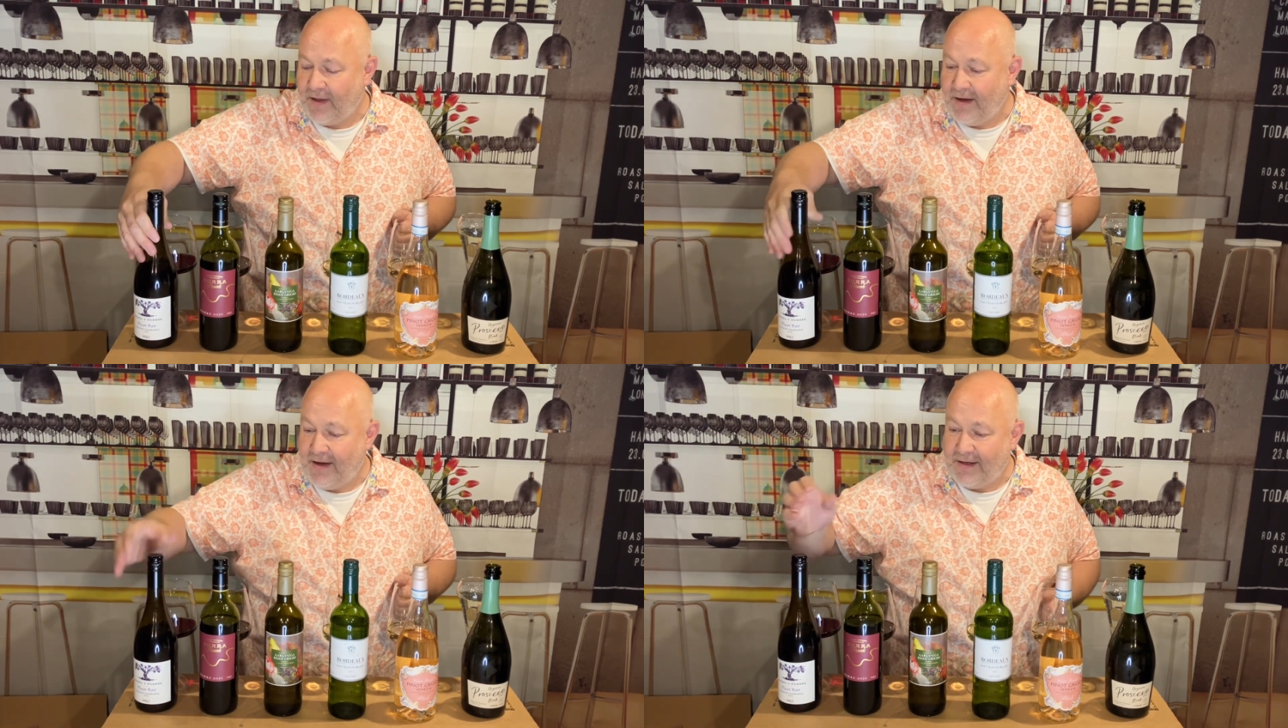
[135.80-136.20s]

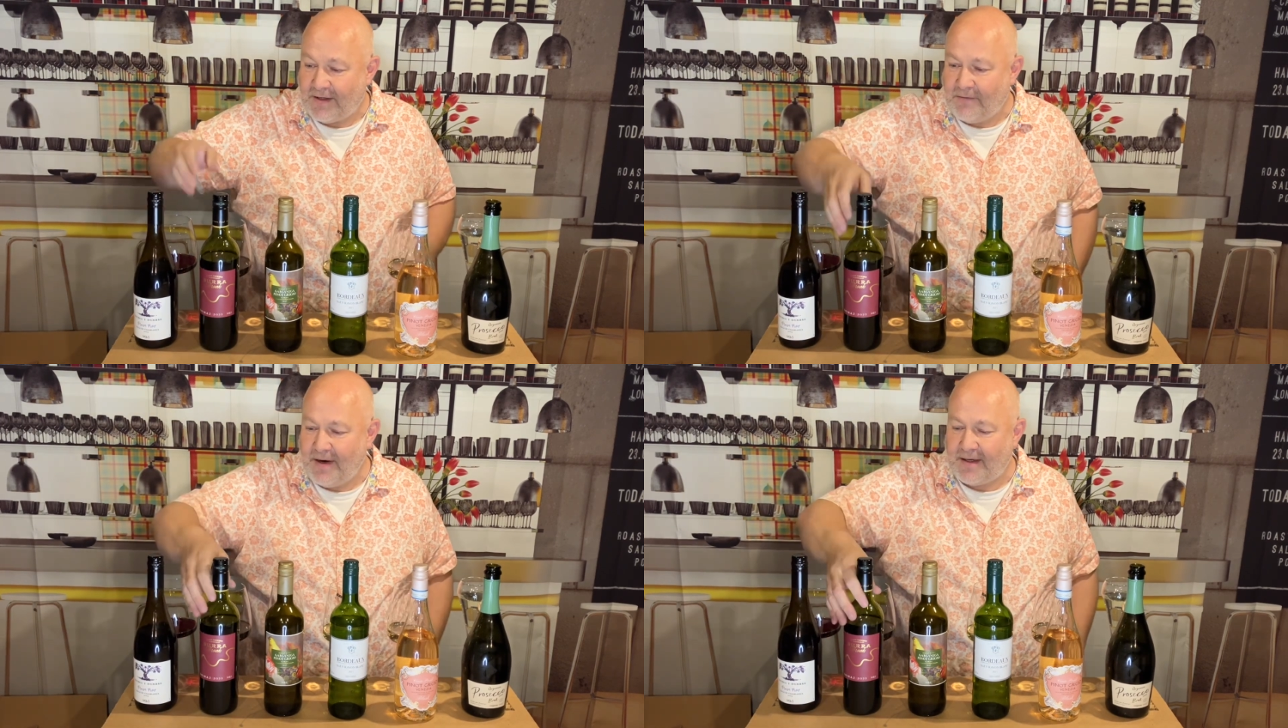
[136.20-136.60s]

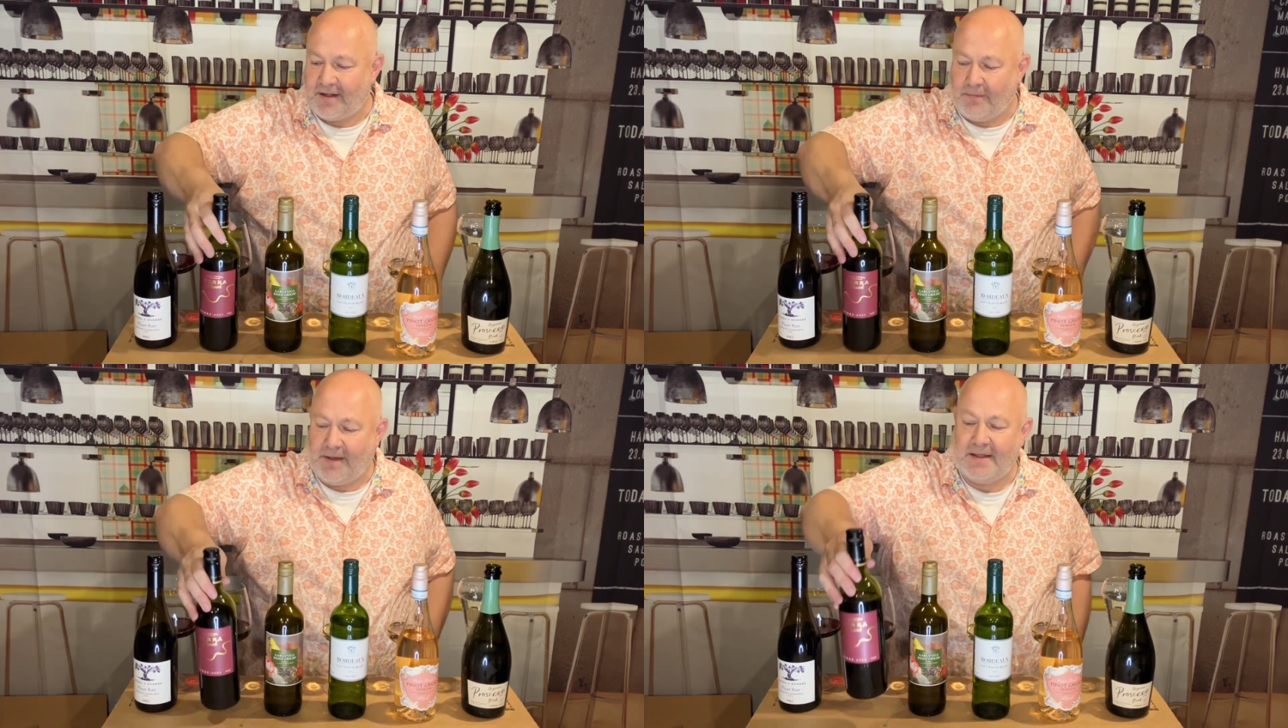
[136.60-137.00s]
So next
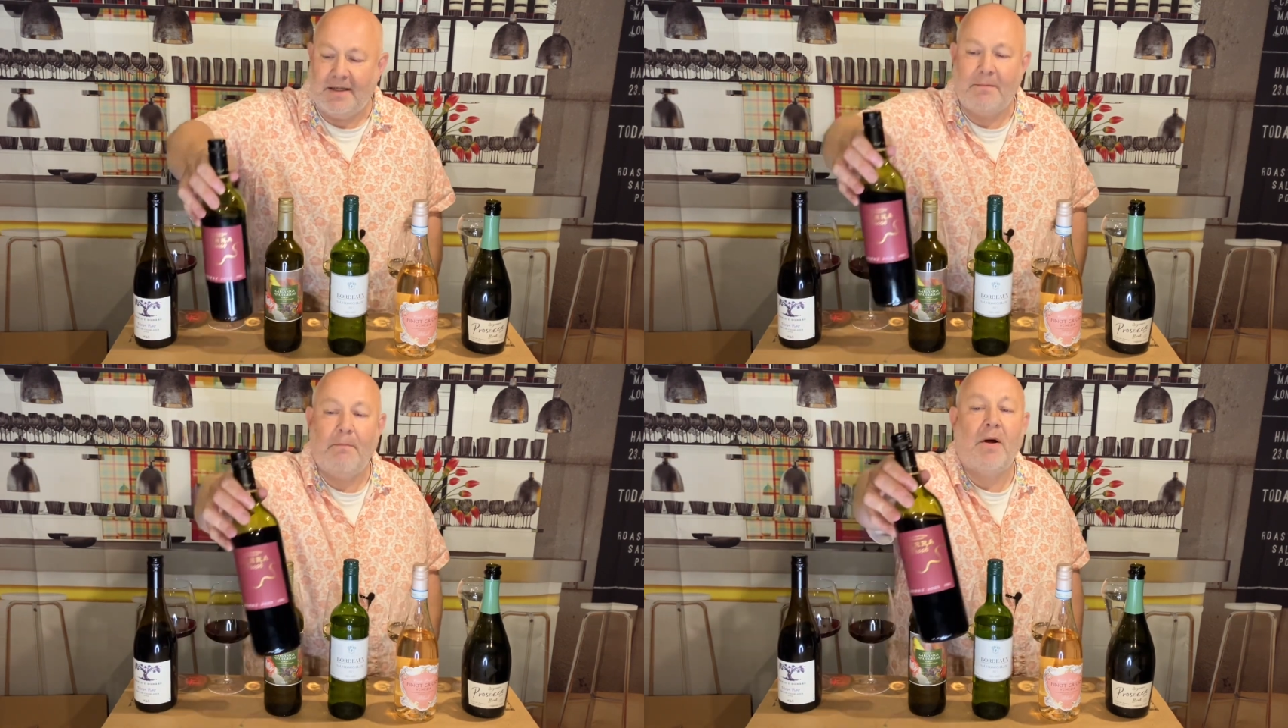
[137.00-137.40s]
up, this
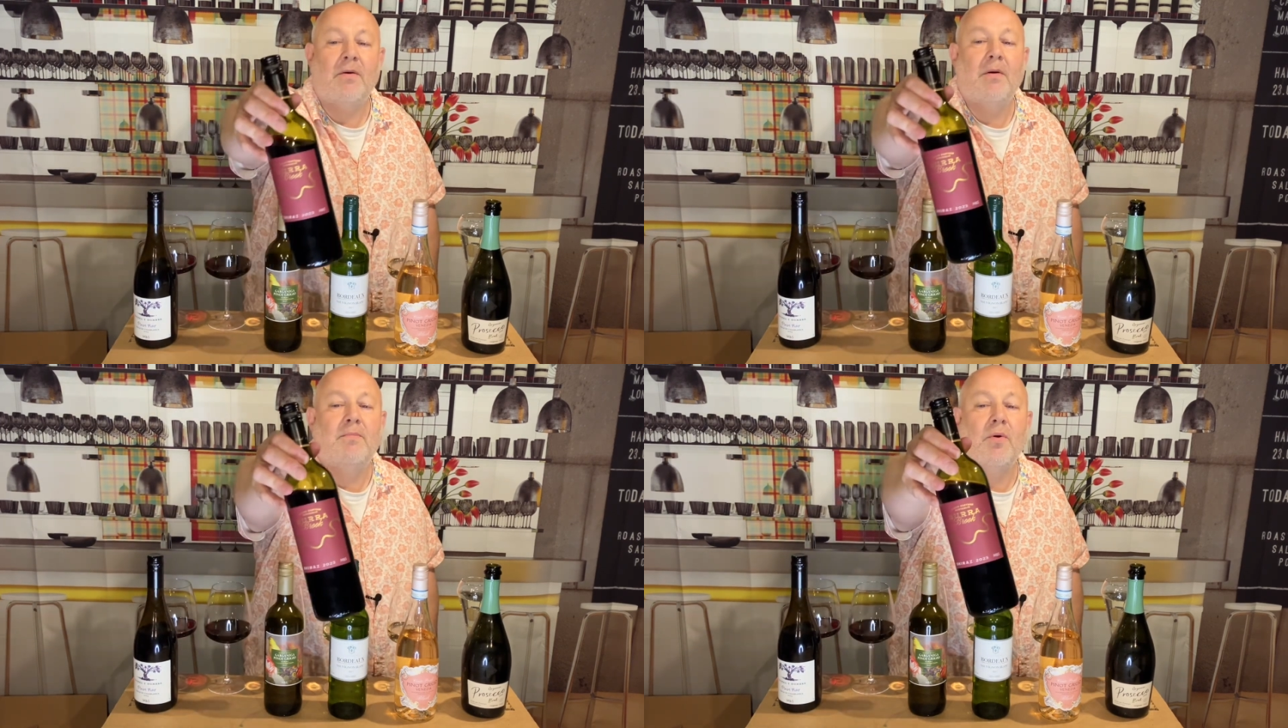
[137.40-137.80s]
is
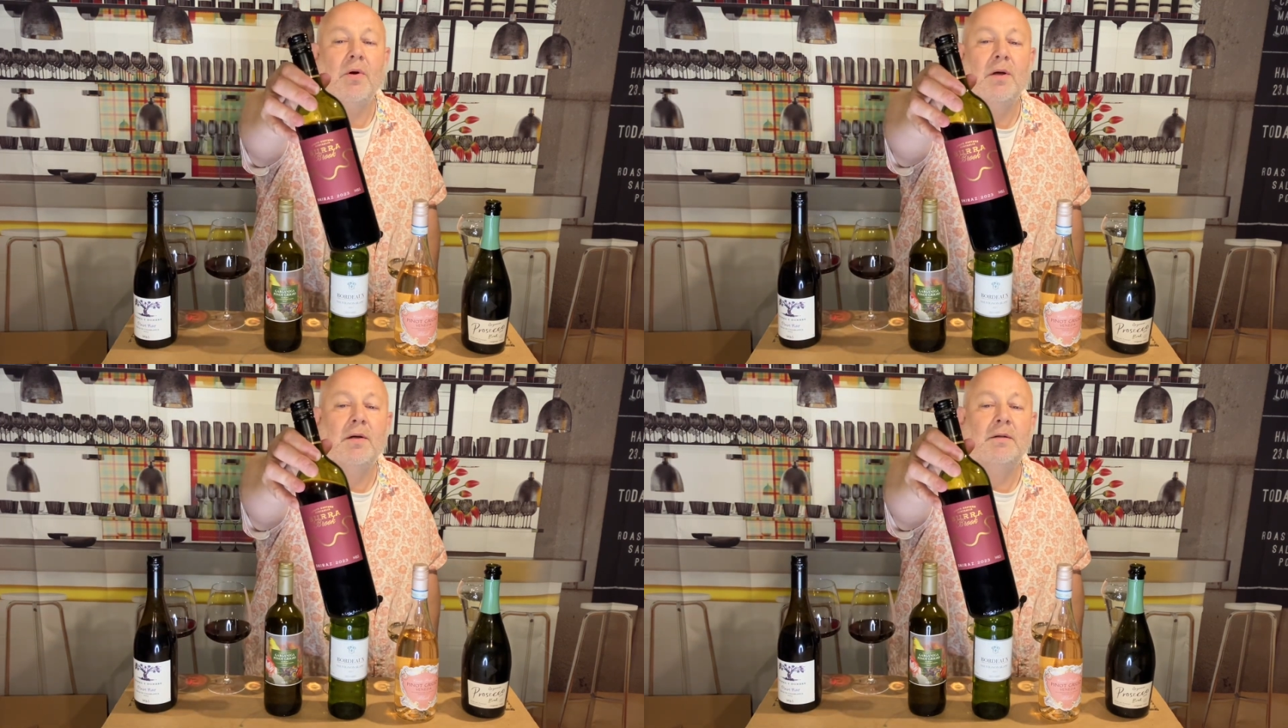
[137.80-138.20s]

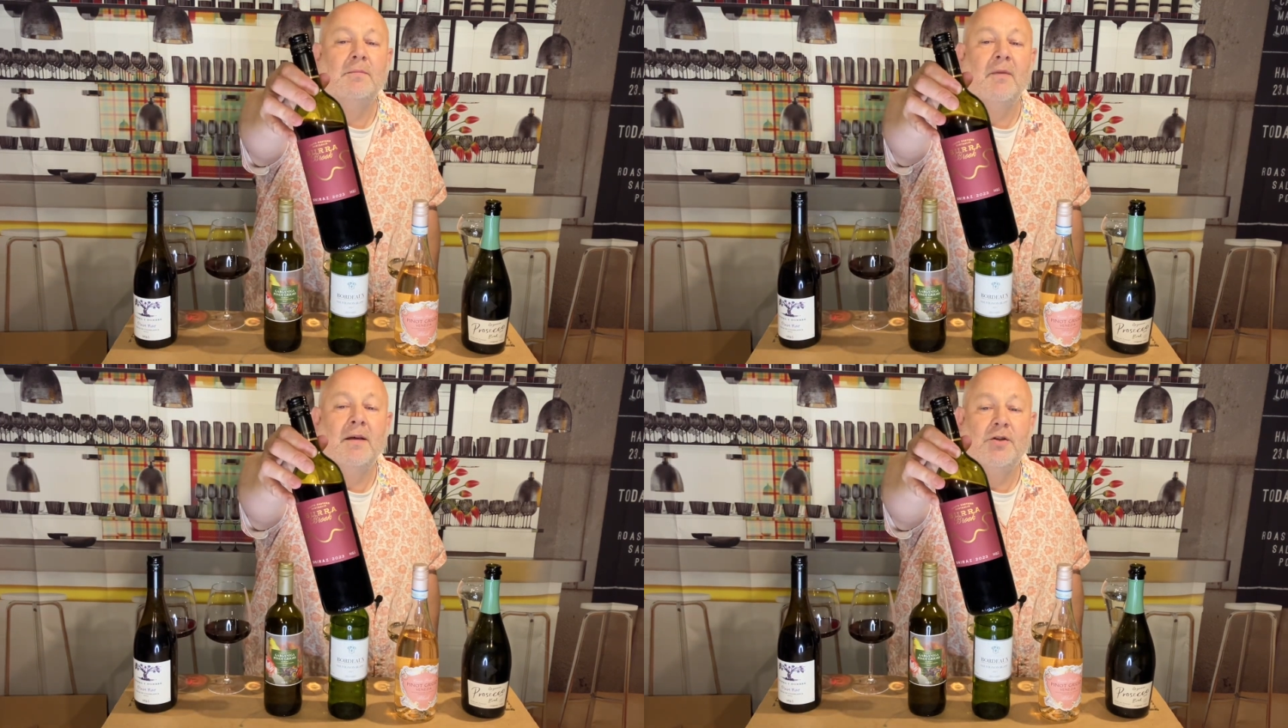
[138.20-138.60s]
Brook
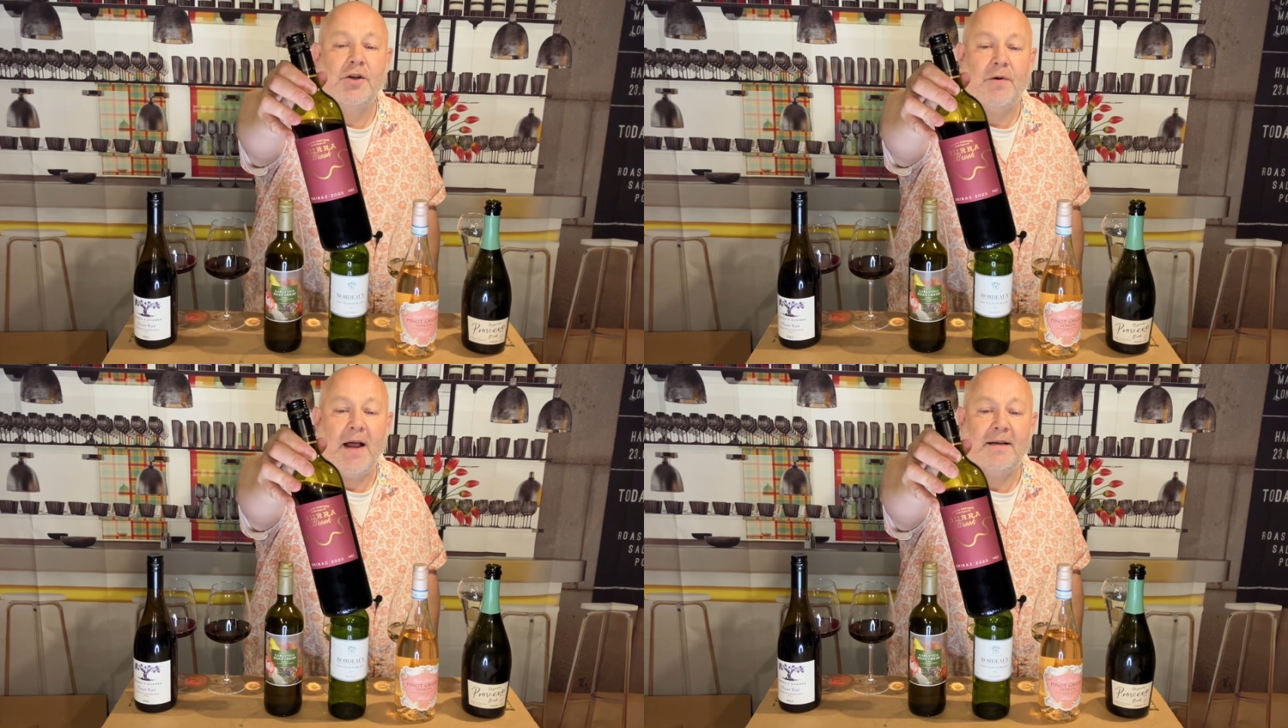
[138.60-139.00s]

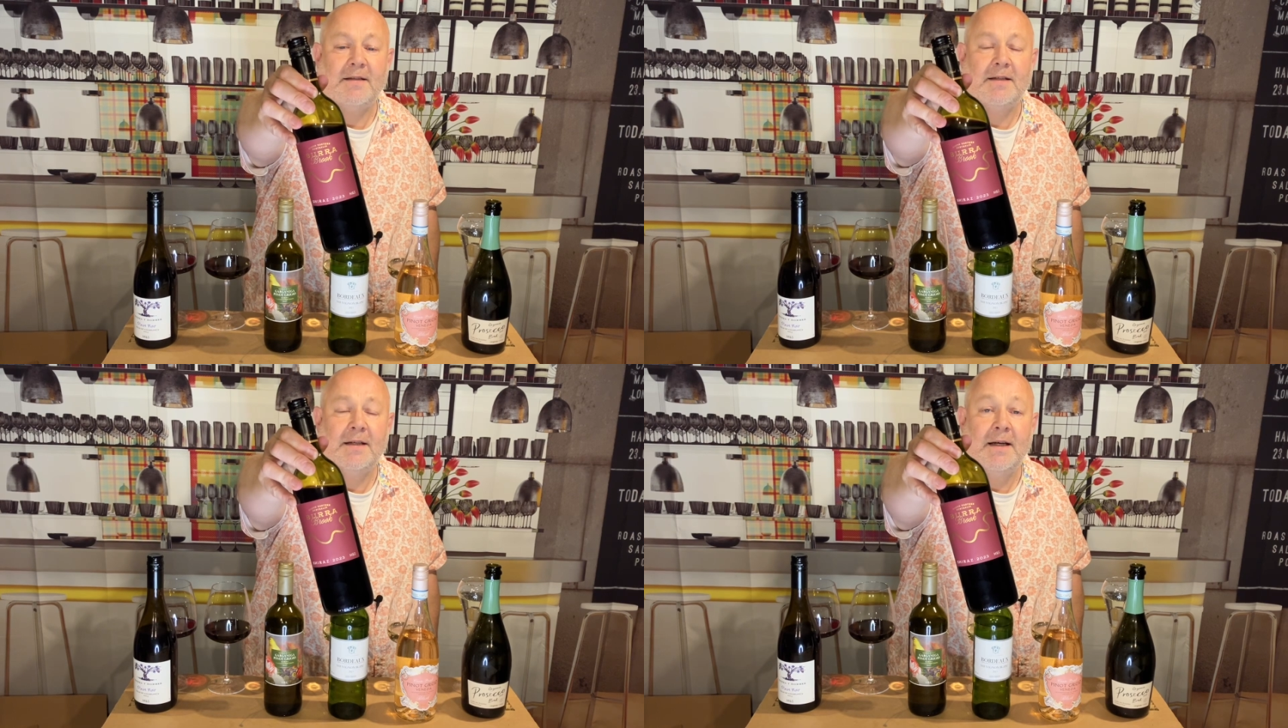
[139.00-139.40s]

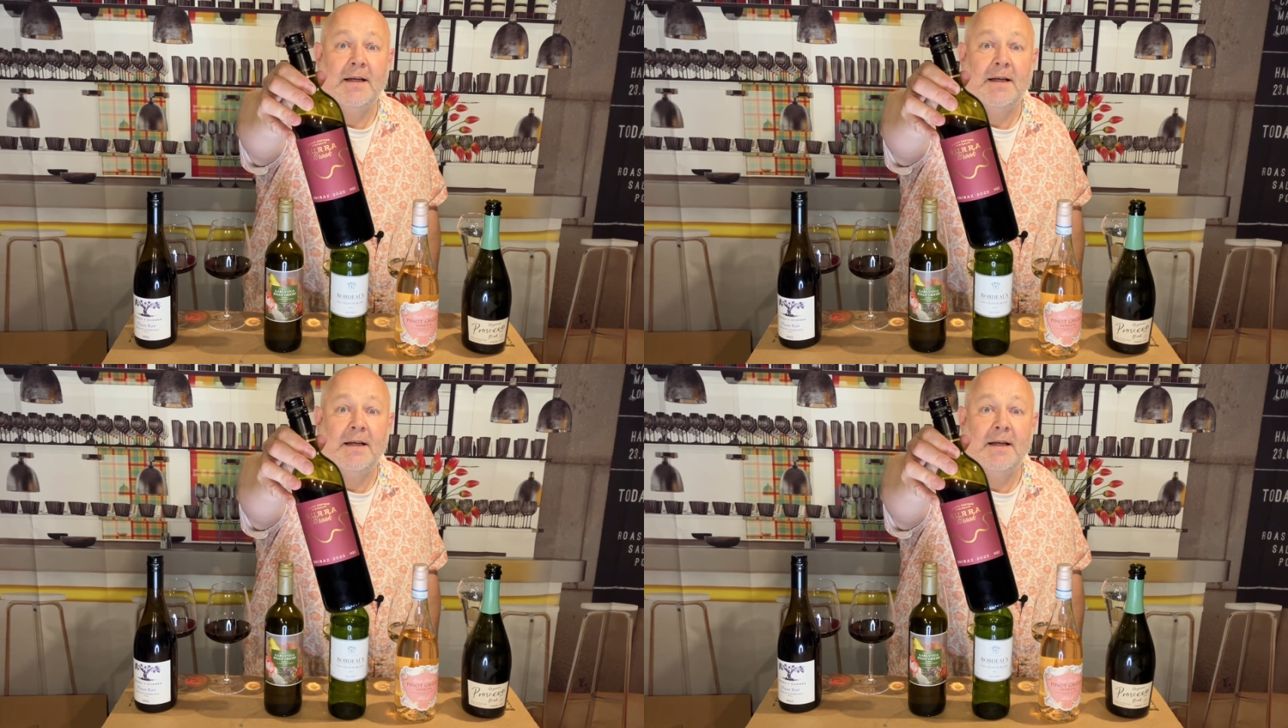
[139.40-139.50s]
Shiraz,